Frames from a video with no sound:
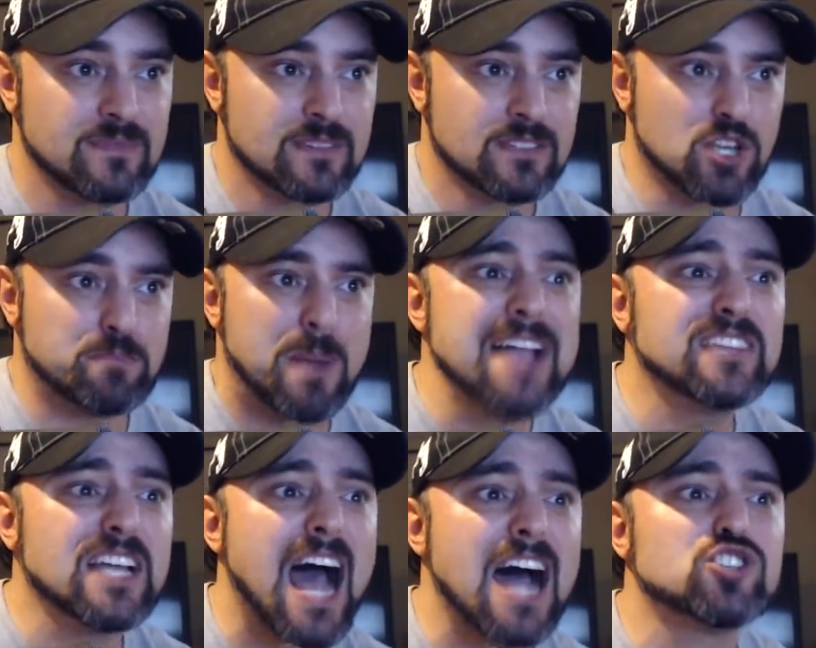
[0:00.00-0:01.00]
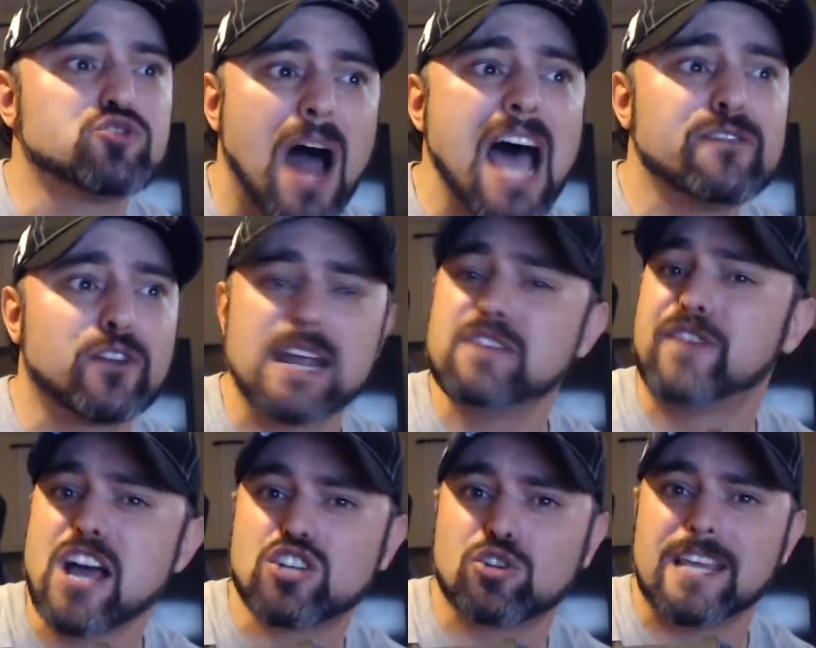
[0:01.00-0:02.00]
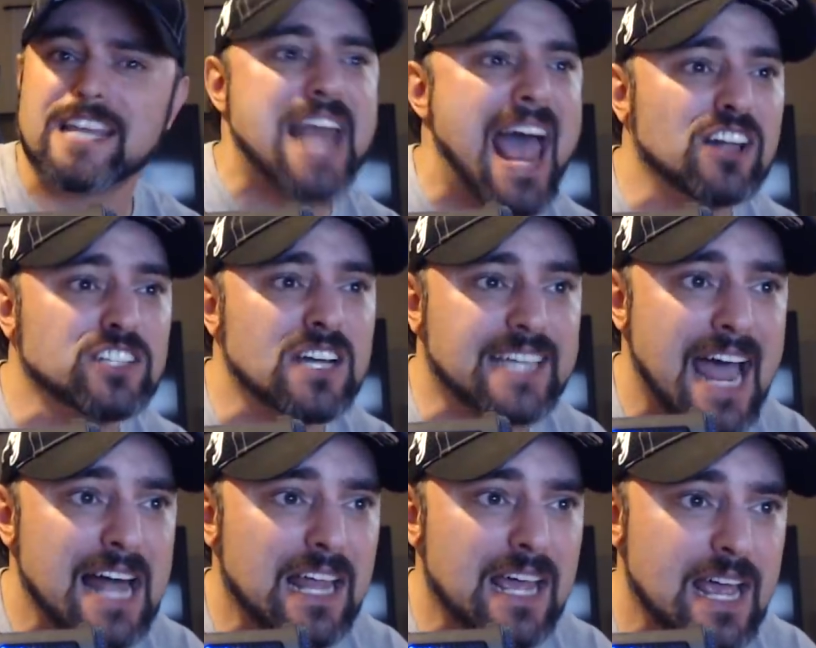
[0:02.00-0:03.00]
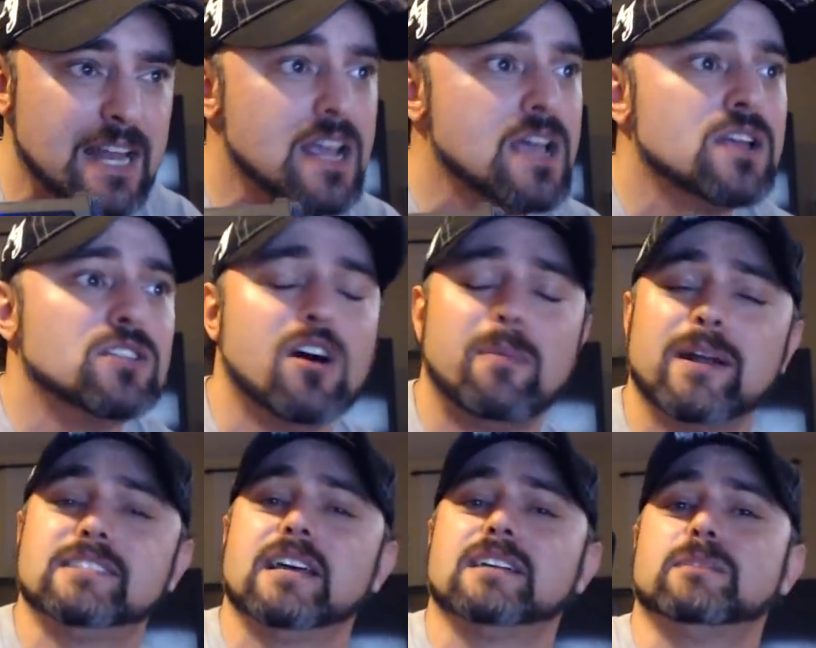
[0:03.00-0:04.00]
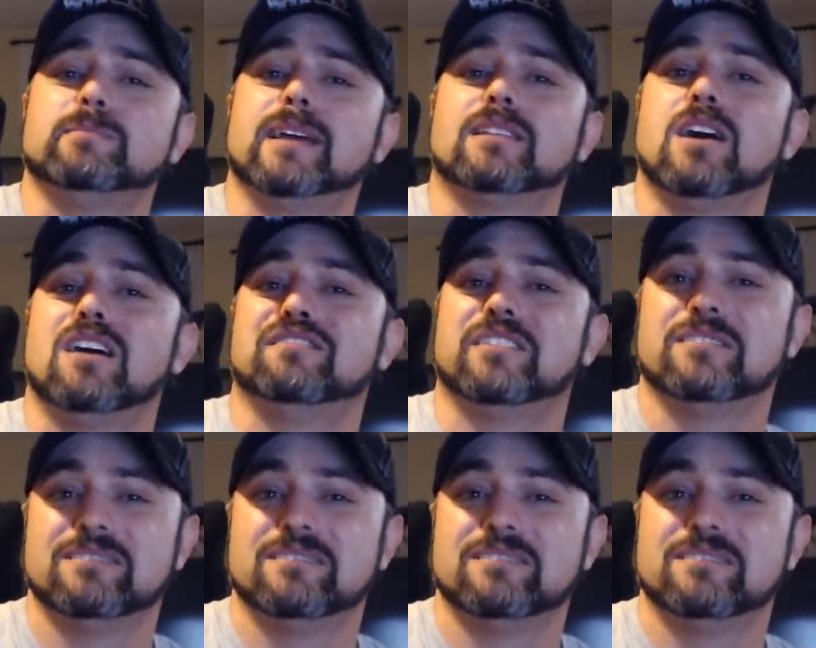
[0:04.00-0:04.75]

So Pentagon driver eventually nailed on Callihan. Nobody's there to make the cover.